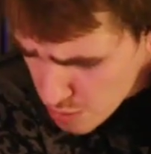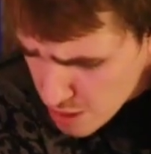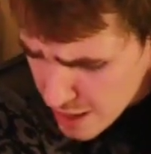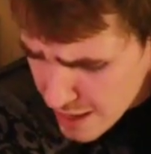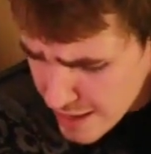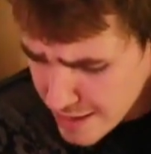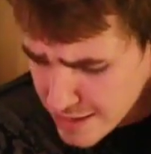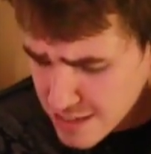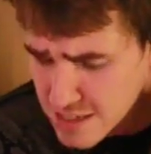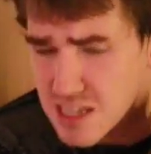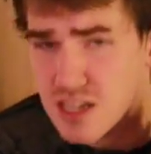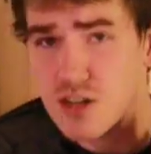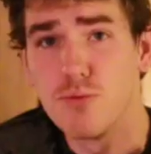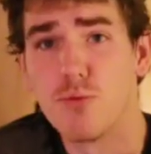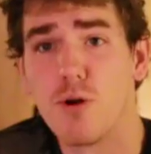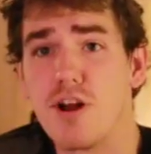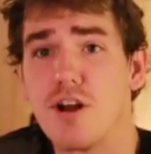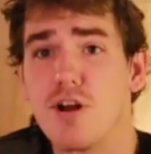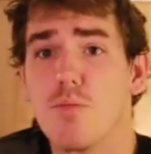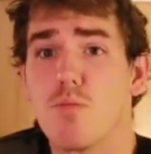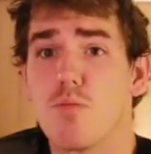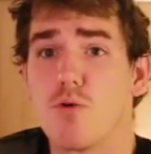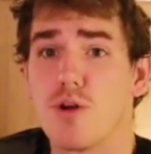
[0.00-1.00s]
and he's getting
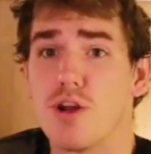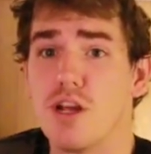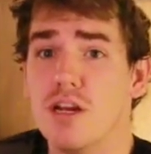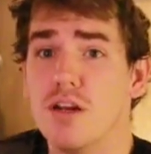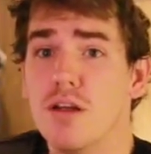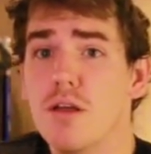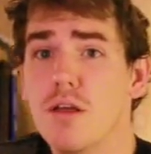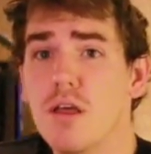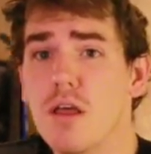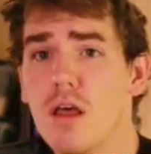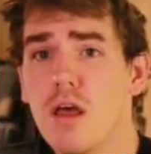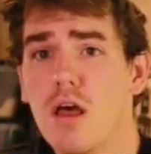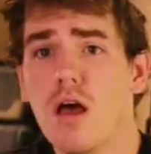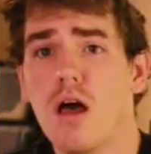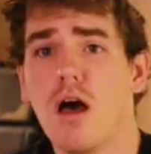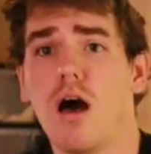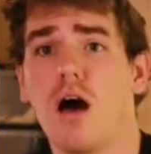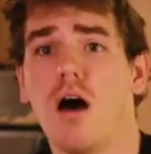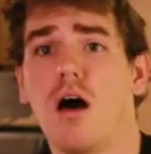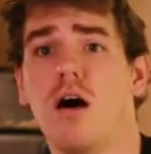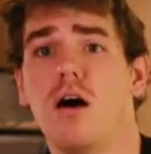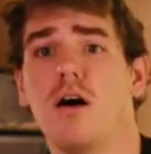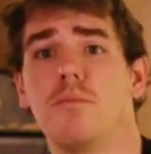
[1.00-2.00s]
ready to breed.
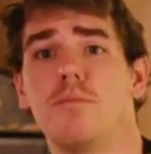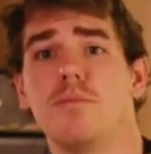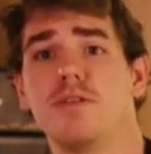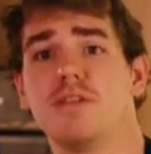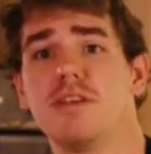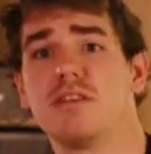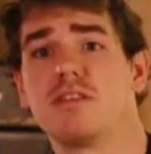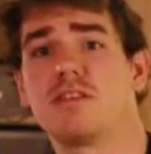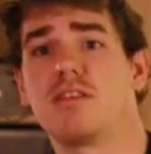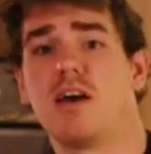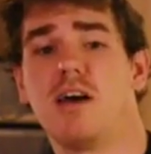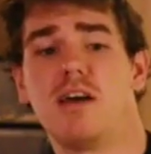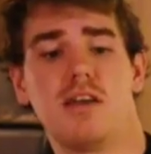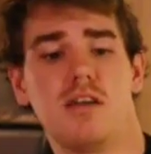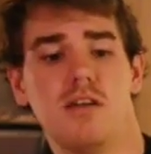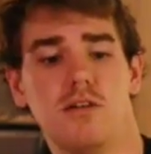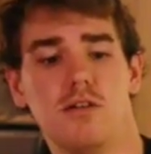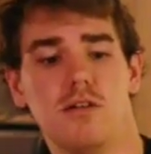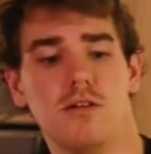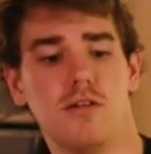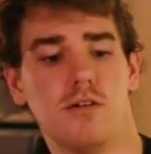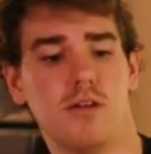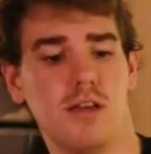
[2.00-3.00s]
But this guy
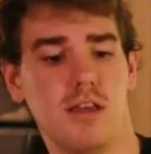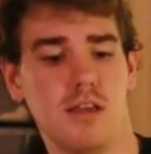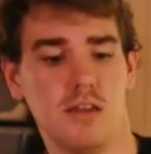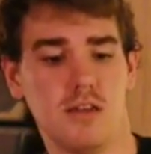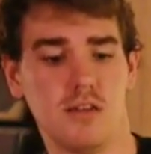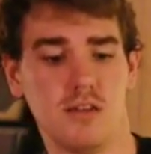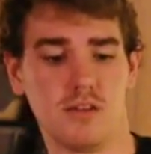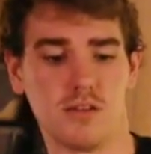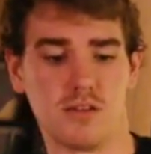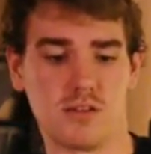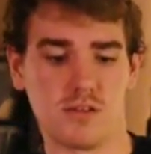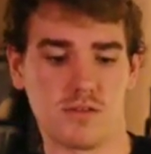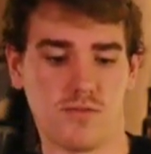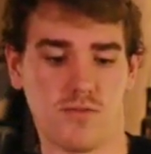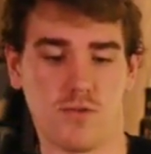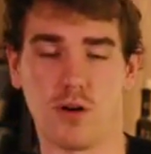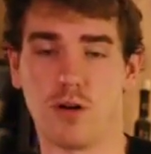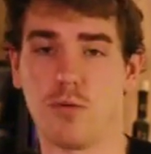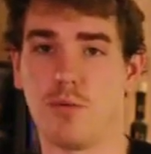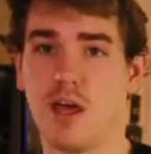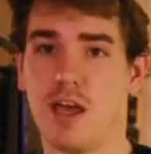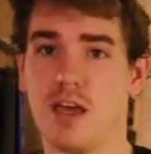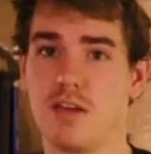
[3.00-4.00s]
here is
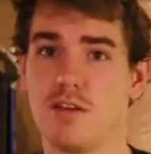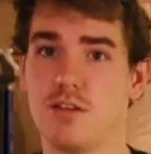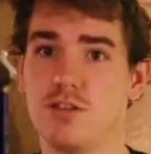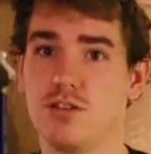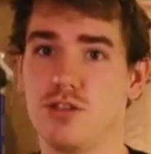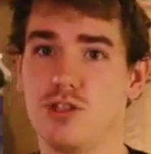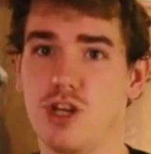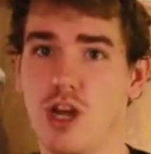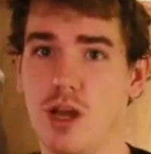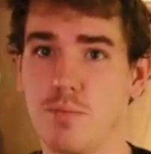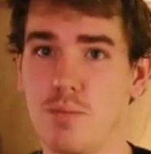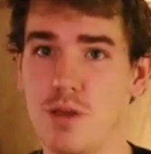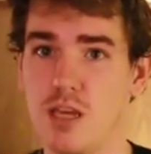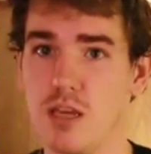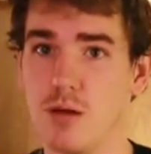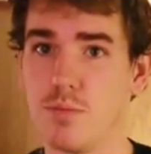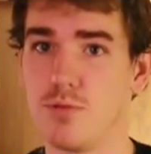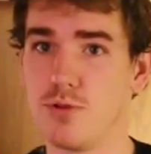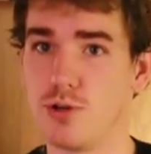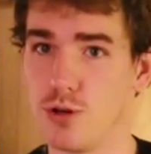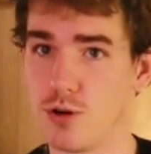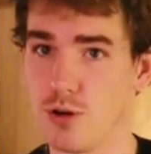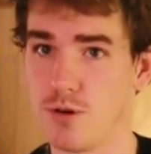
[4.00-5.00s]
from a
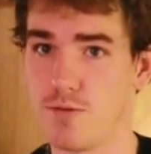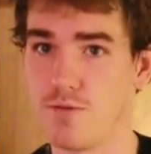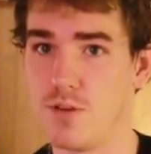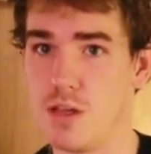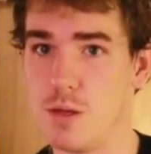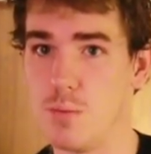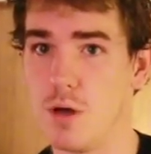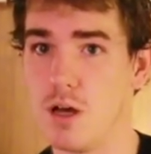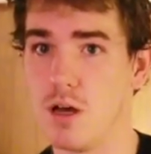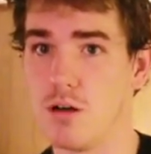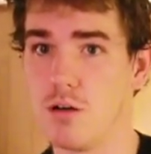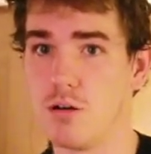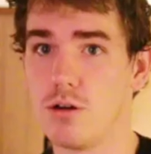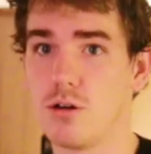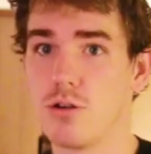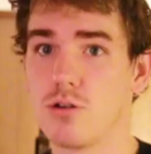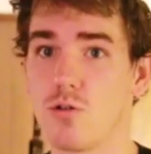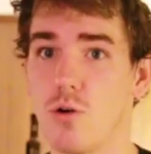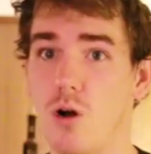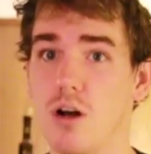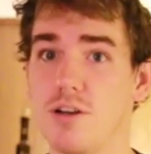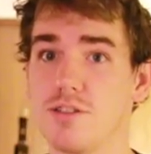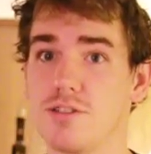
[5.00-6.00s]
Jampia pure female
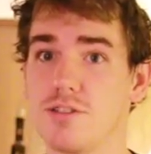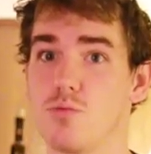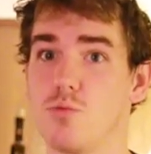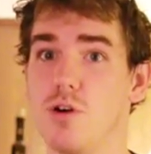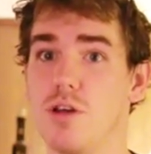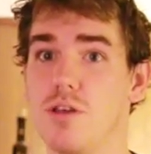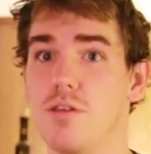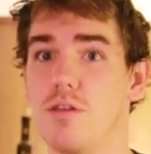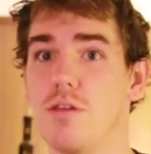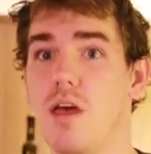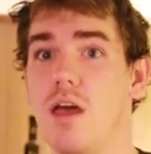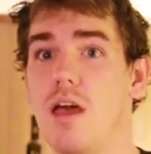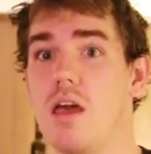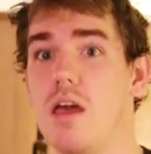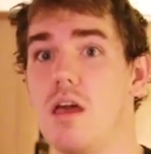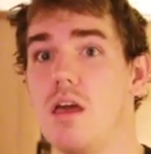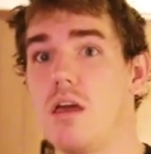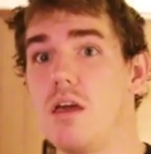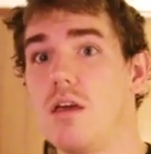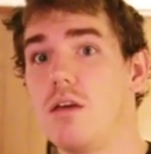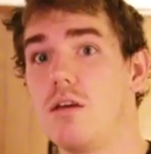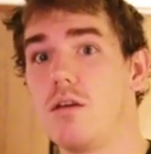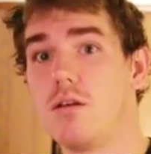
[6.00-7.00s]
crossed with
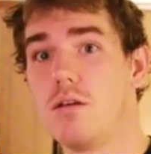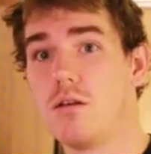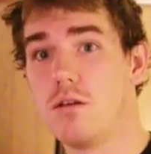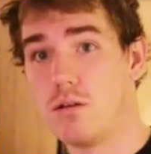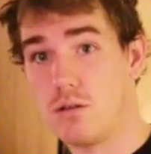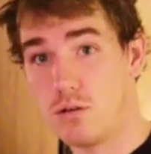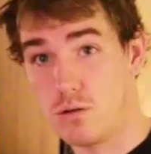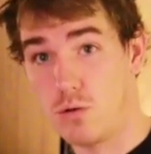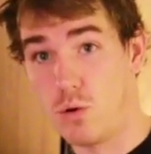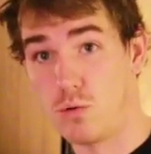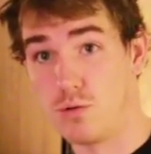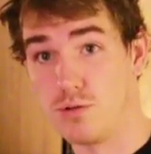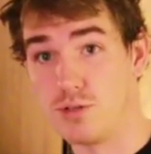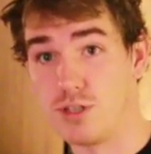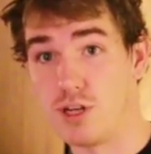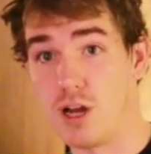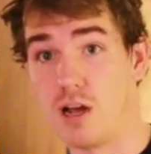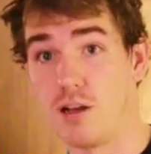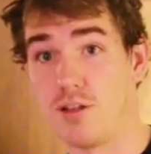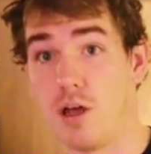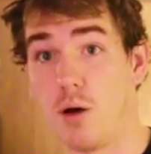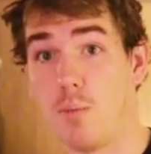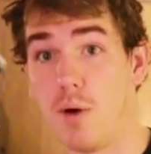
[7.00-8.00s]
a golden
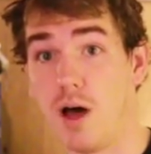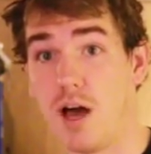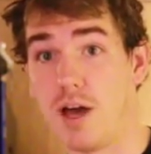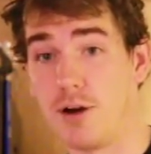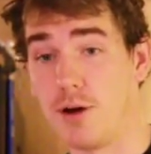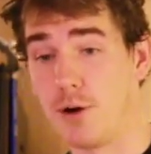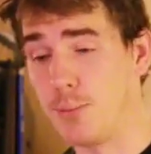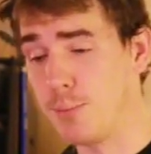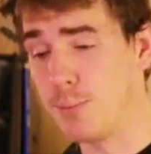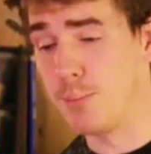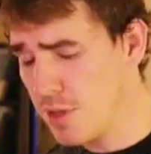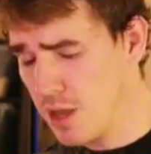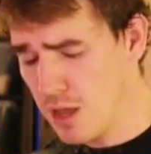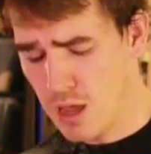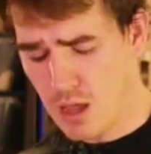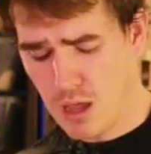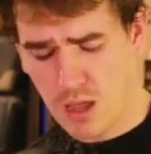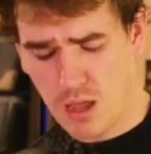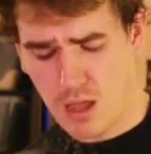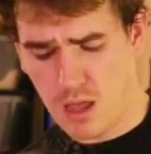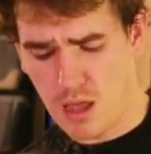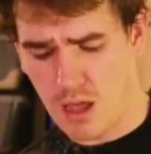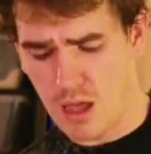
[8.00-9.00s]
child albino,
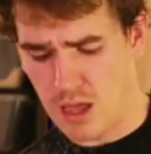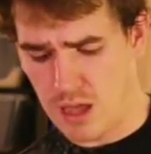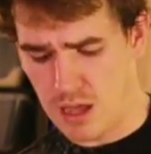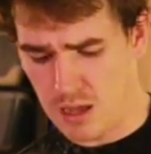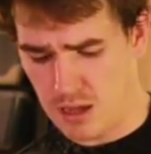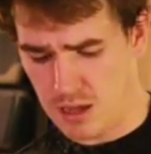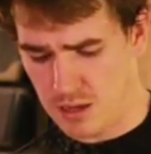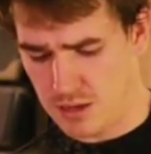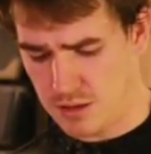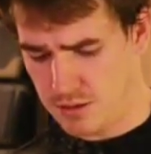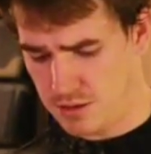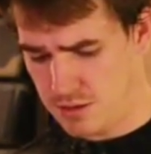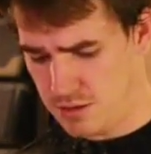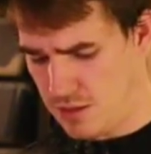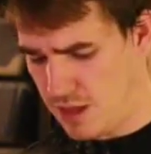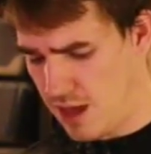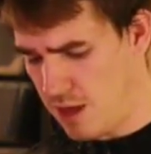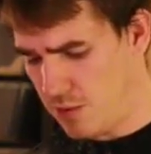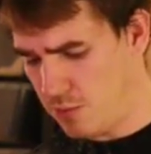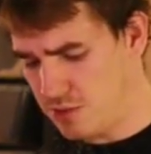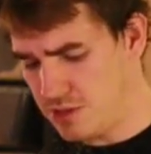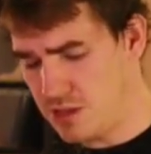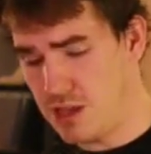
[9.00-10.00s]
and
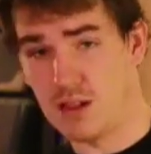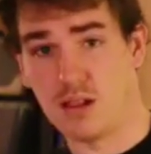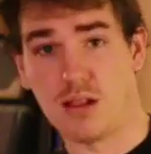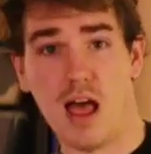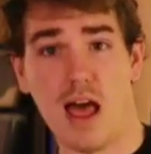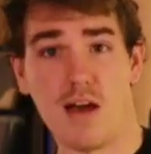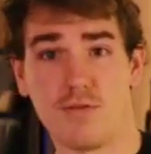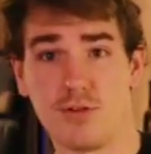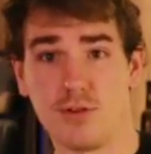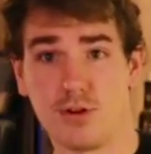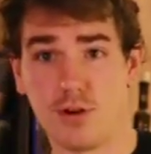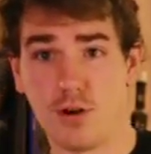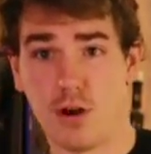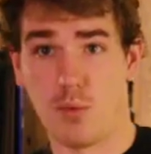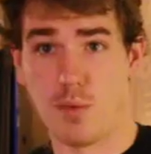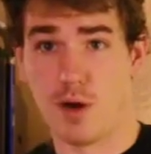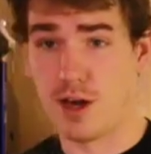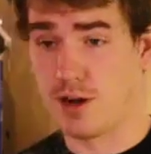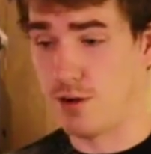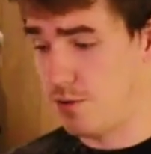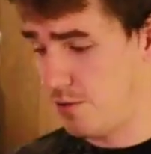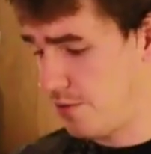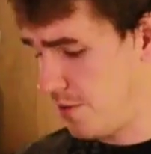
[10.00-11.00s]
that was a lavender
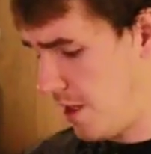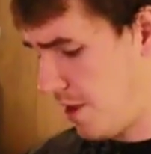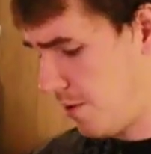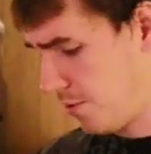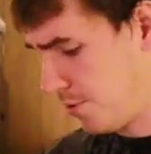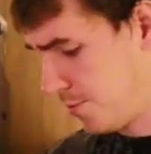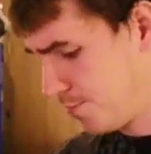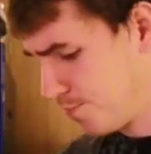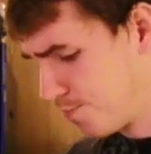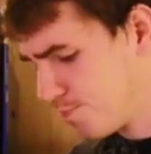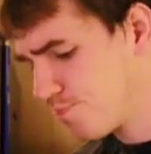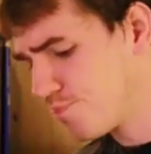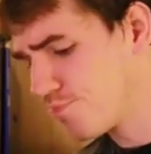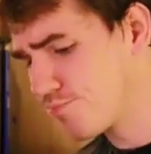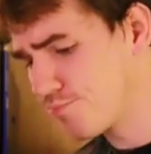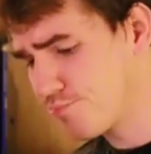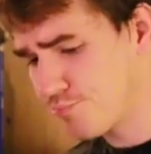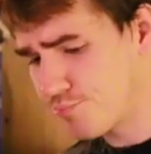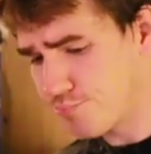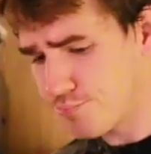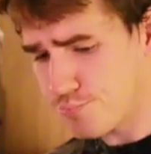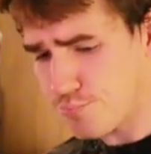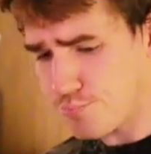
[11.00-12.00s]
albino on that one.
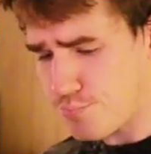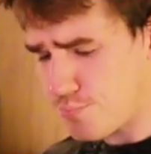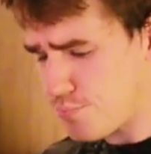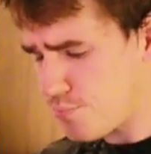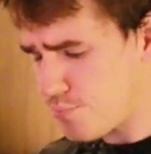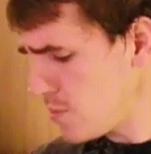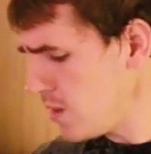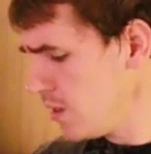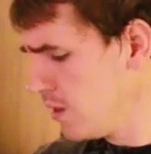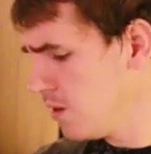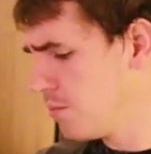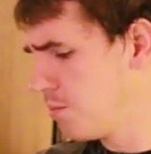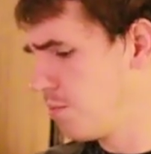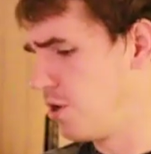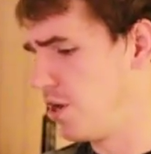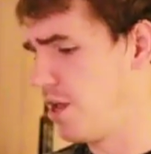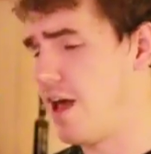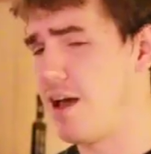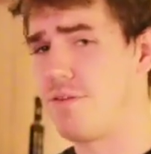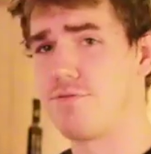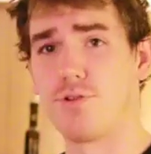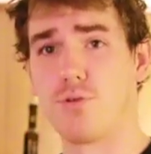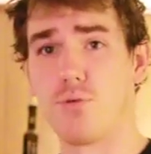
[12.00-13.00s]

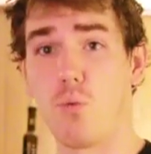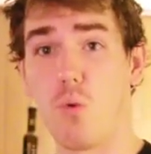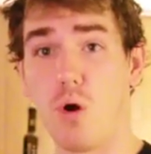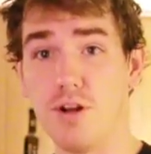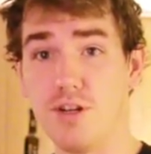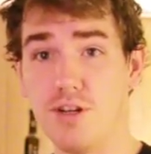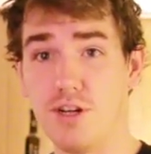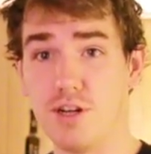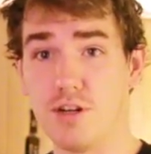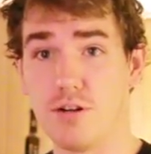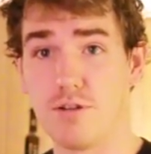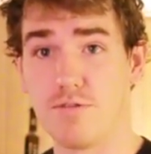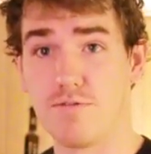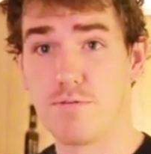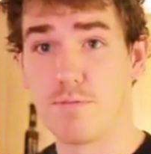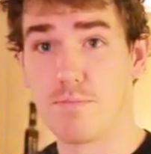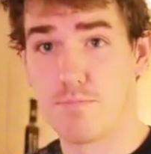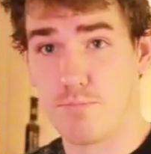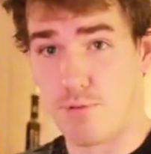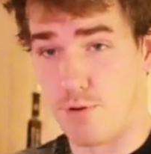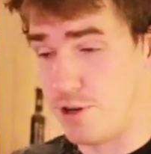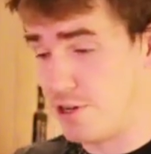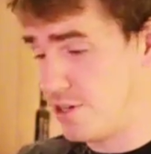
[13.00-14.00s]
But after 1 year of
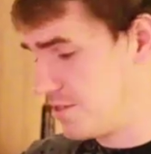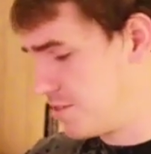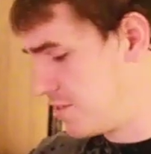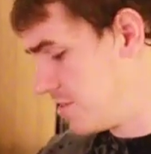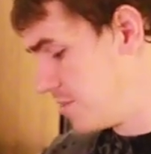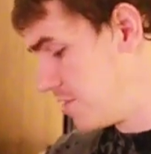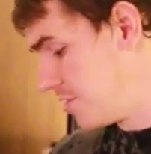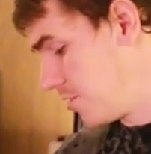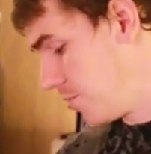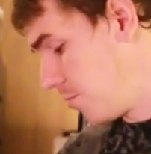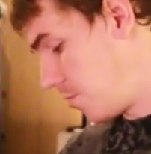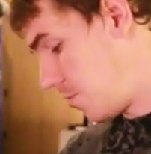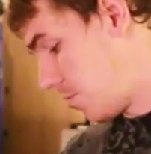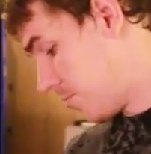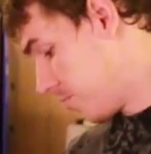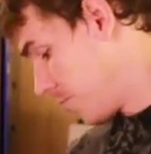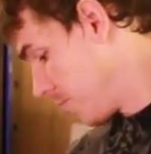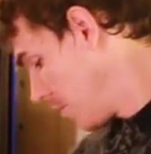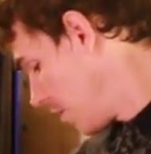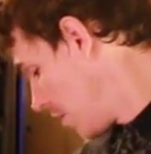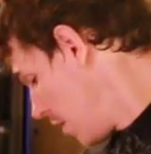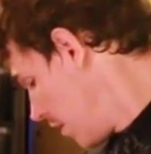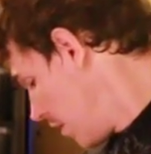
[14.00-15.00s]
pretty consistent growth,